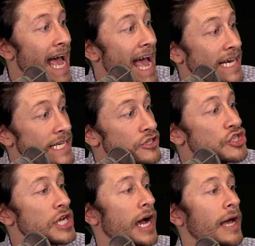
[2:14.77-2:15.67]
And
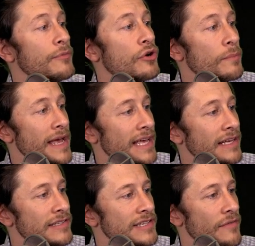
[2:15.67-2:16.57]
each time you're
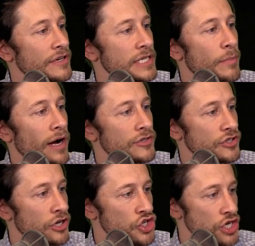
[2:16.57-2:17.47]
making $70
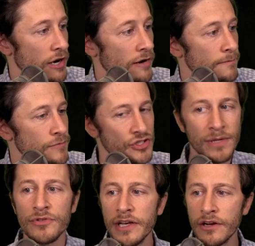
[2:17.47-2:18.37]
a share.
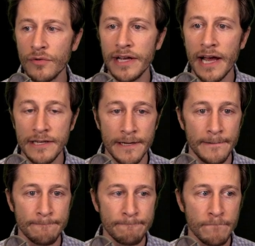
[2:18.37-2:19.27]
Seems like a great idea,
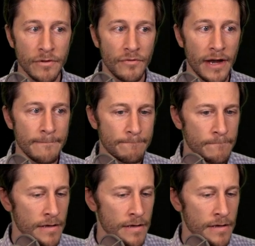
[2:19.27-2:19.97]
right?